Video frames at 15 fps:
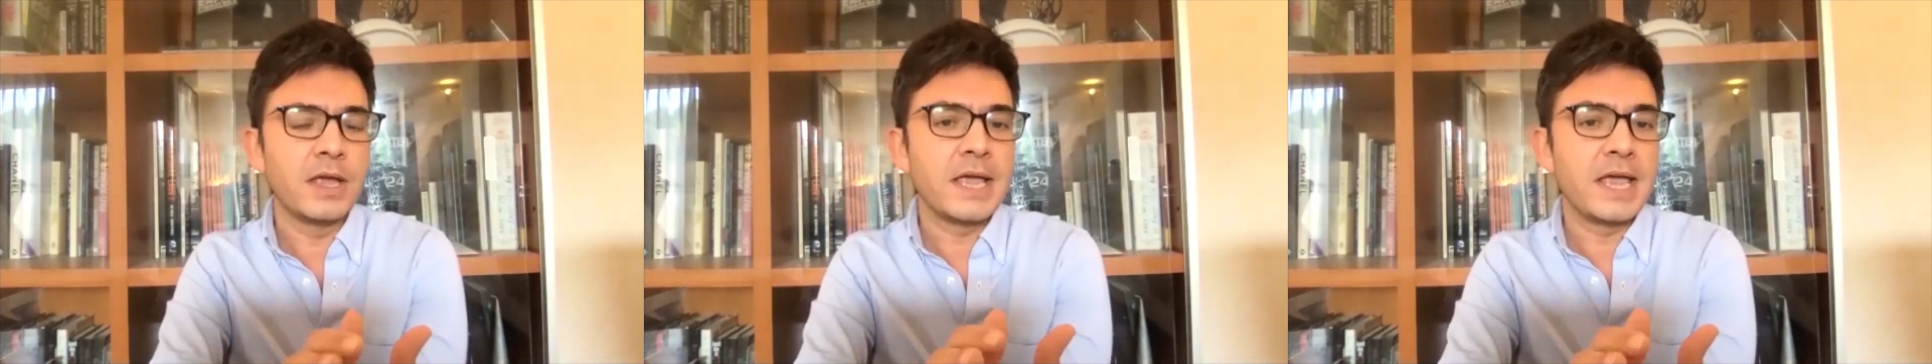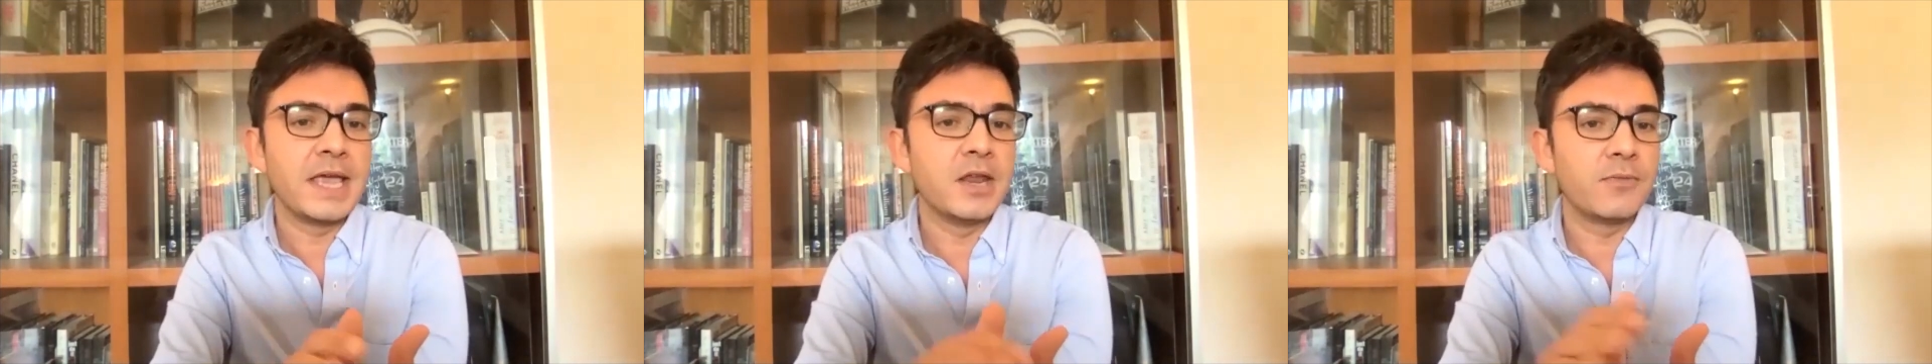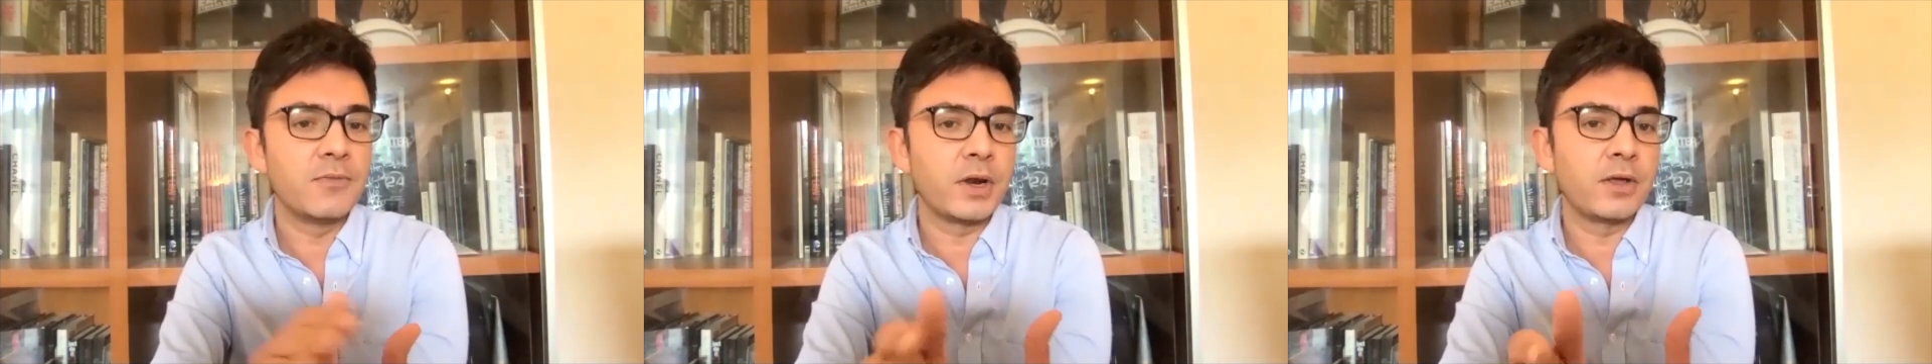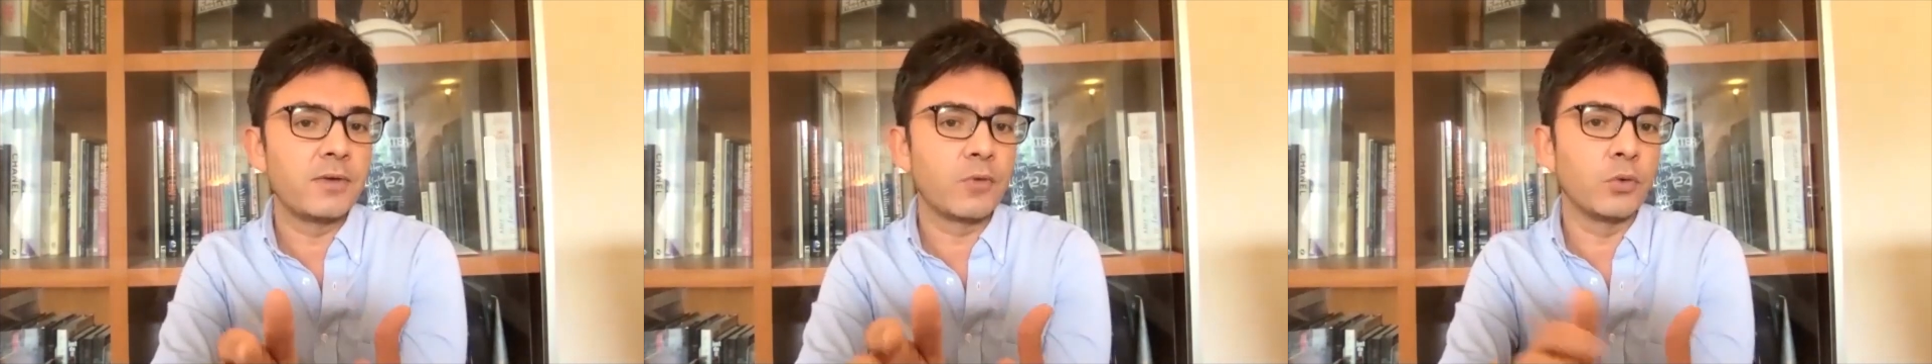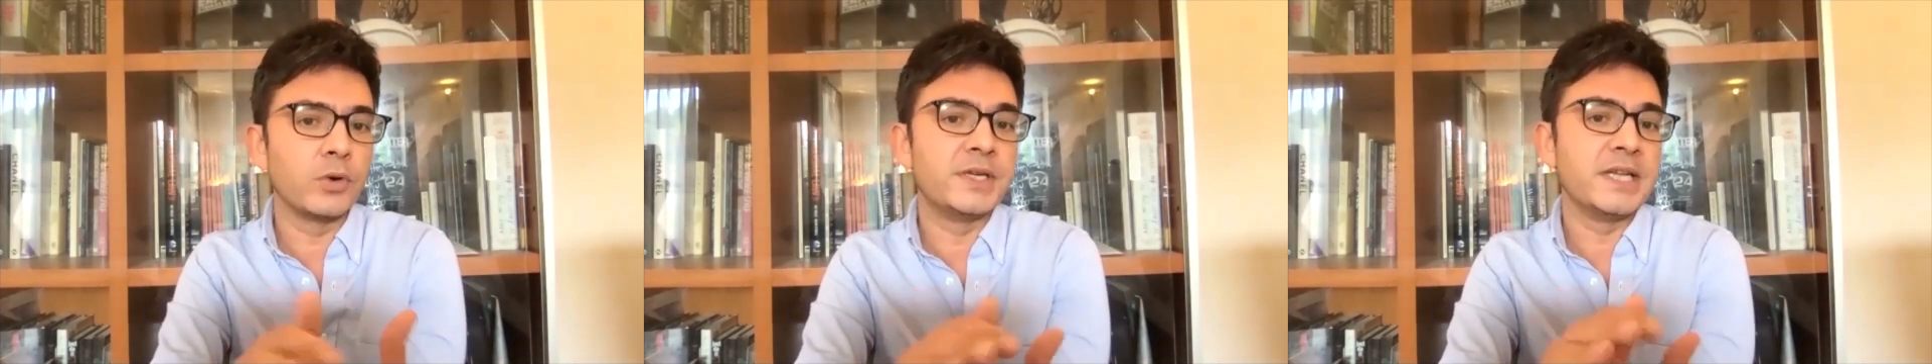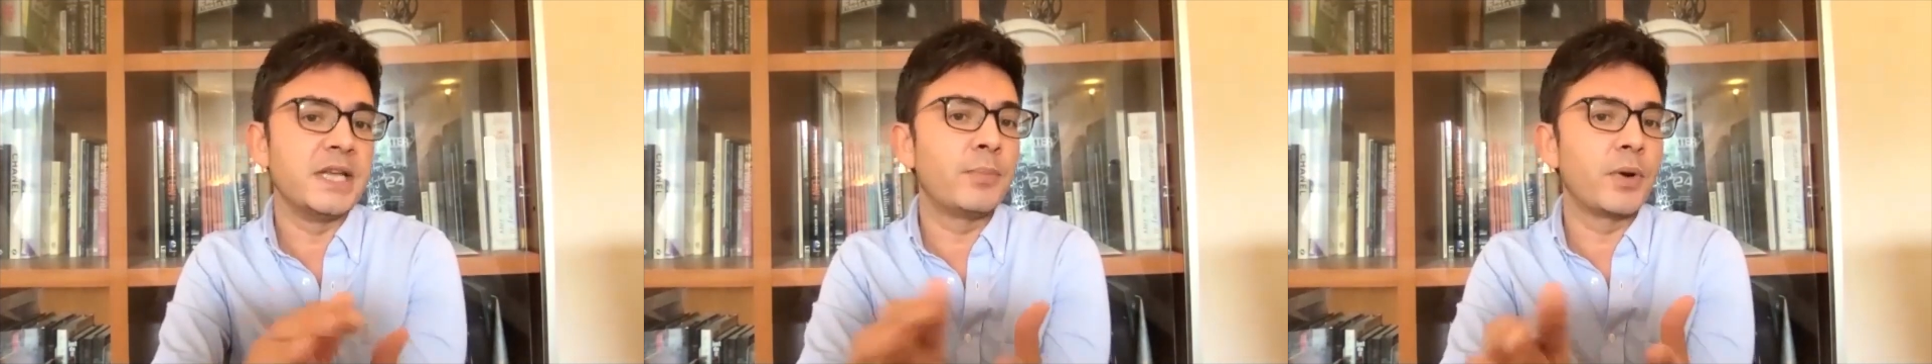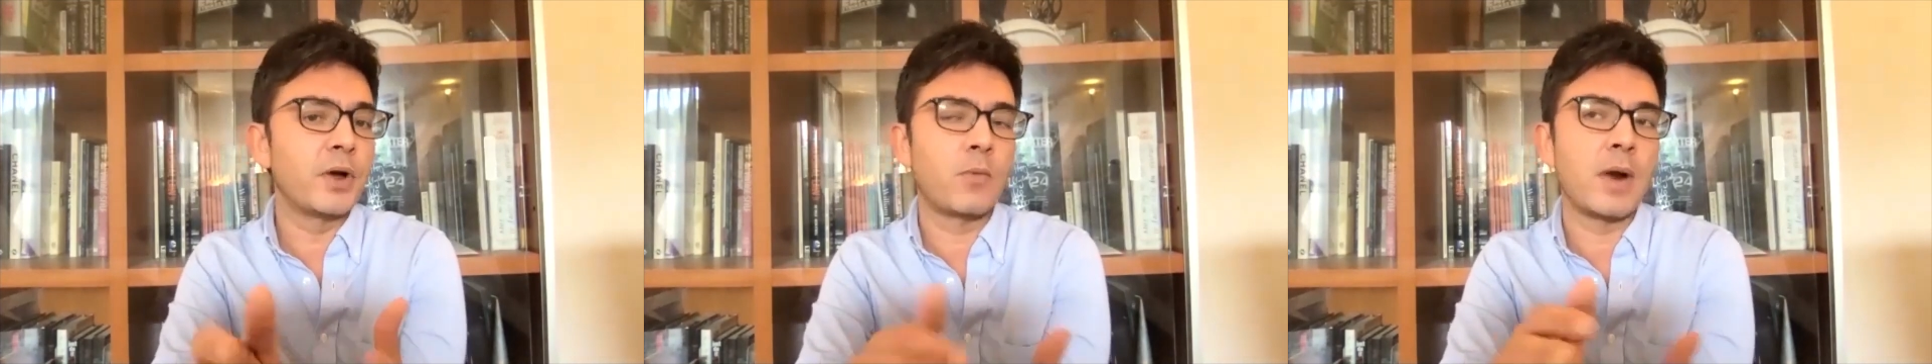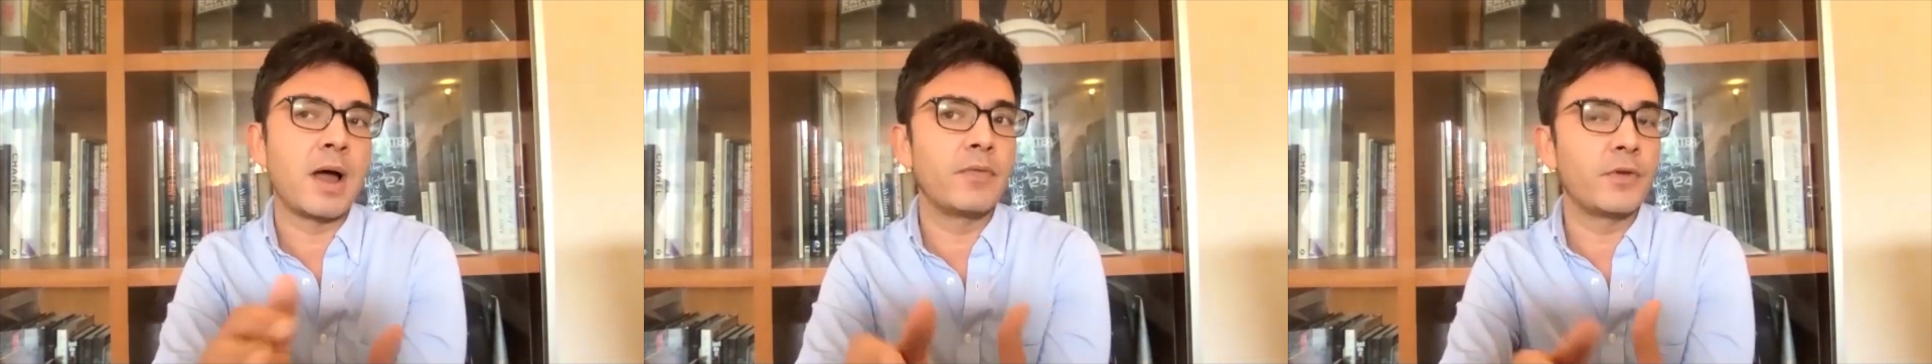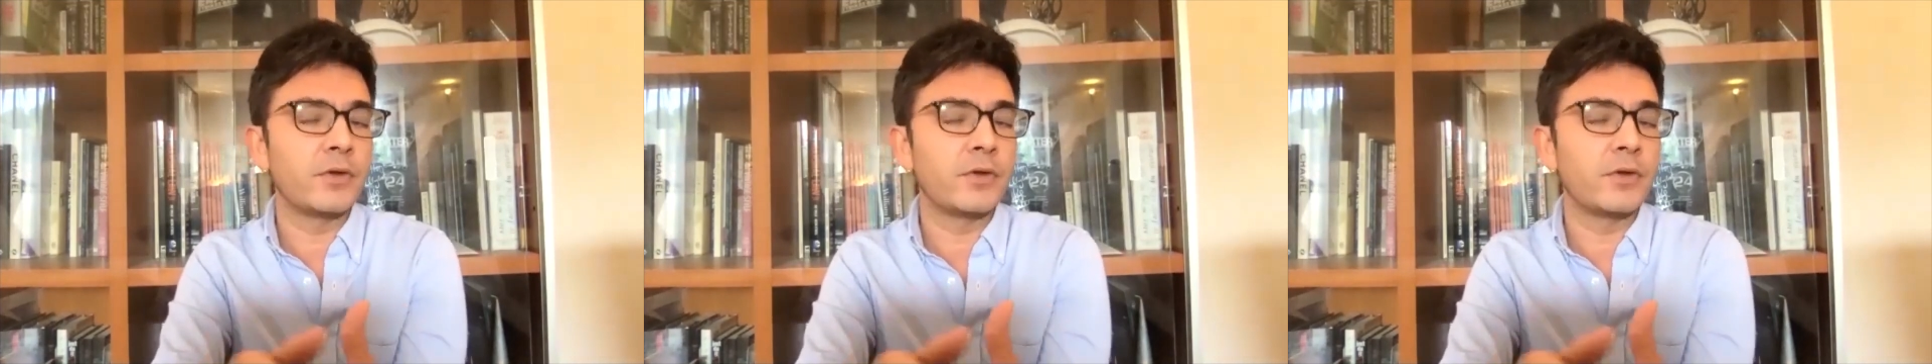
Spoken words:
innovative or deeper around